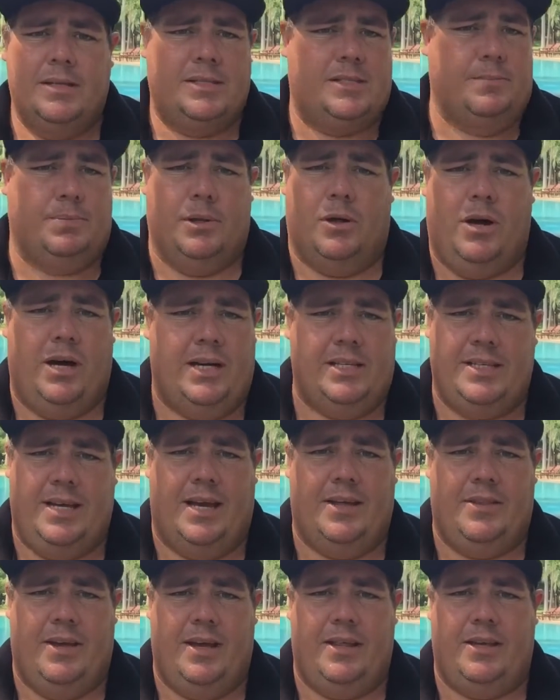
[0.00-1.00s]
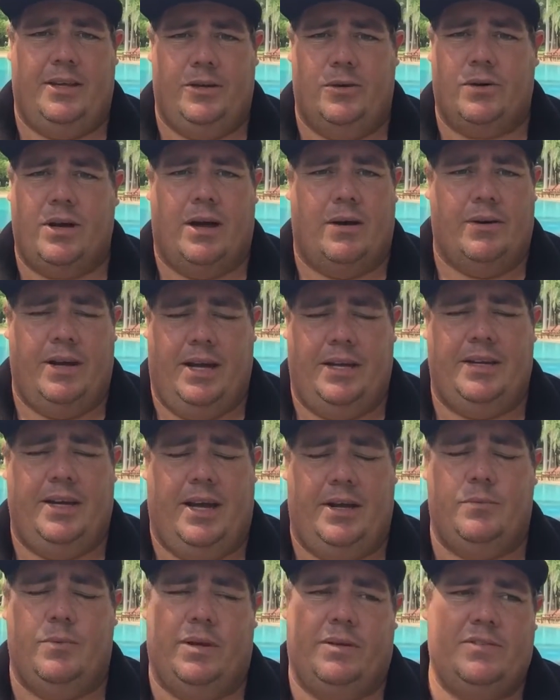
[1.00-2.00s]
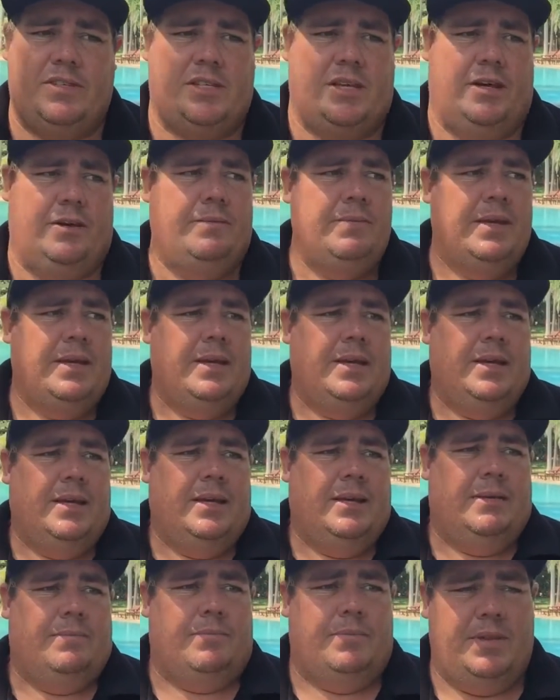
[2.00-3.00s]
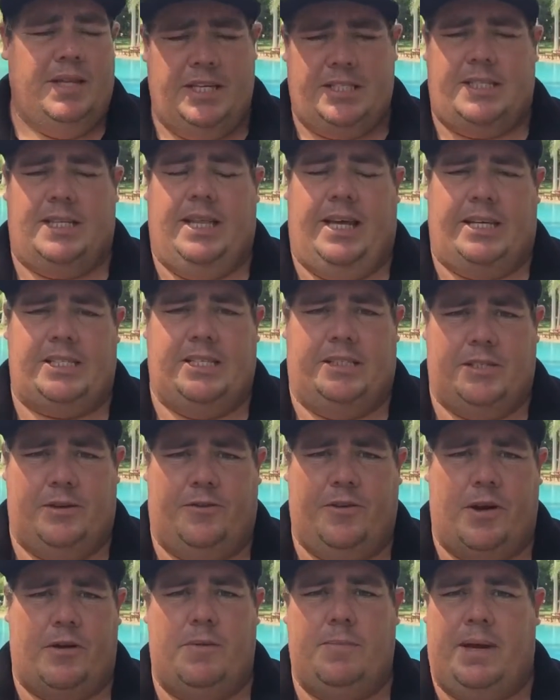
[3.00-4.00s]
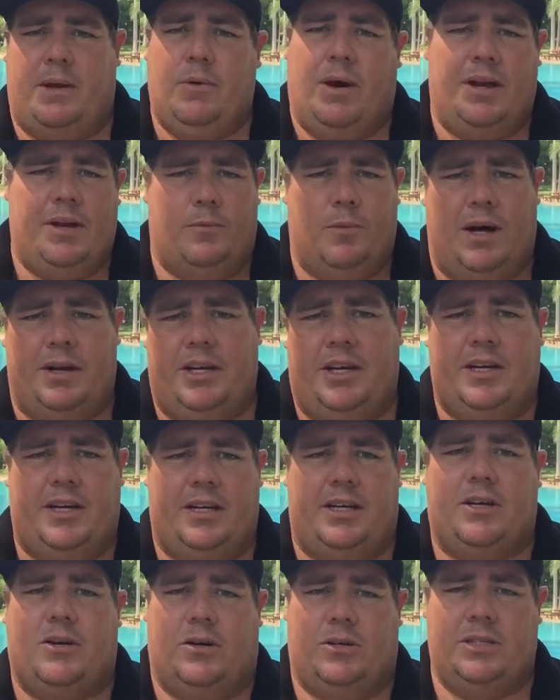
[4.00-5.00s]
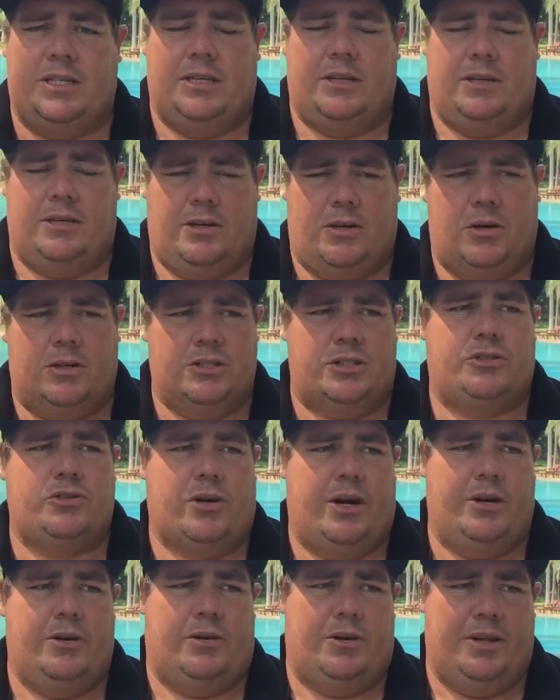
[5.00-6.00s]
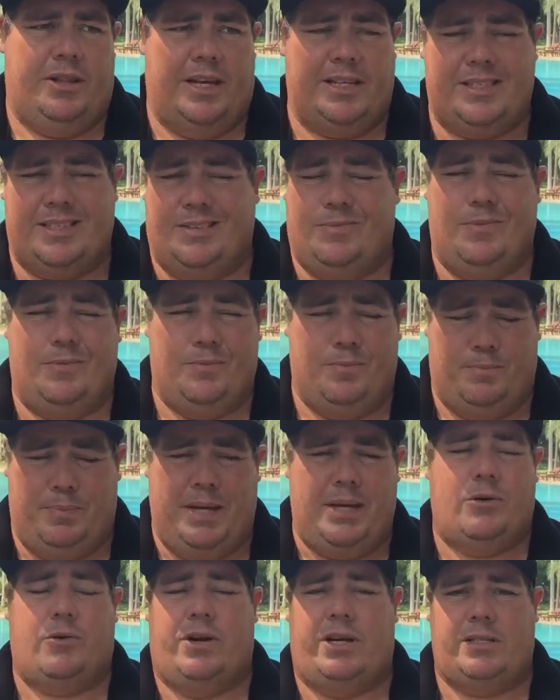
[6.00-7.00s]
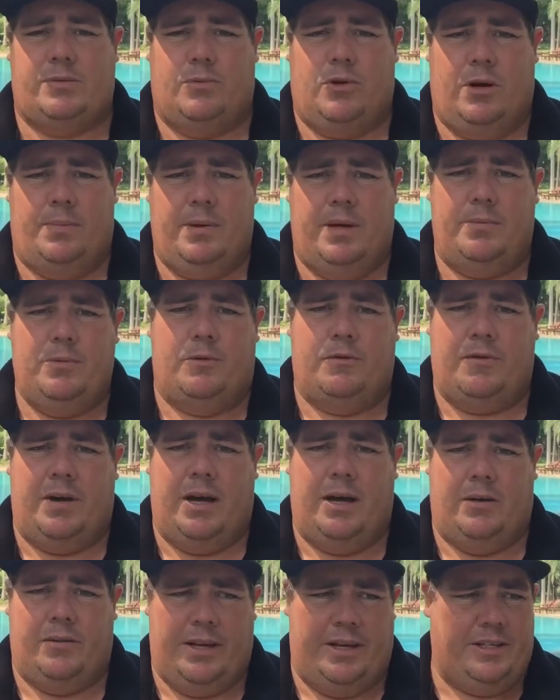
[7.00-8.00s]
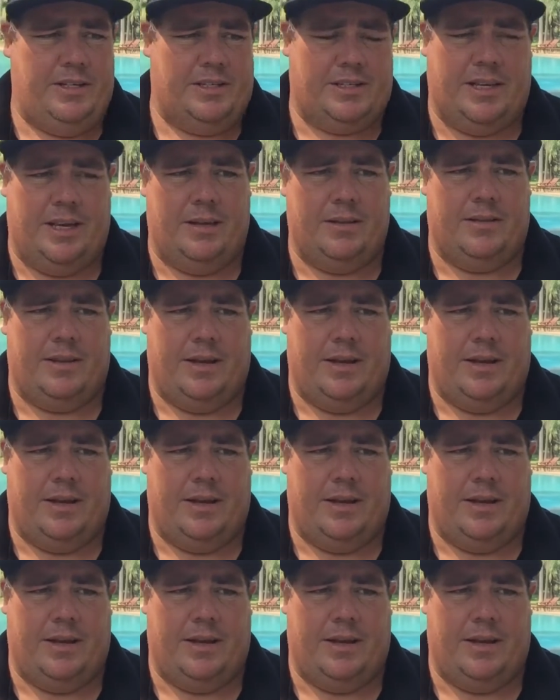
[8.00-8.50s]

suppliers out there that you're going head to head with. So niche selection's a very big one, and one you need to concentrate on, and that's a big reason why people fail. They just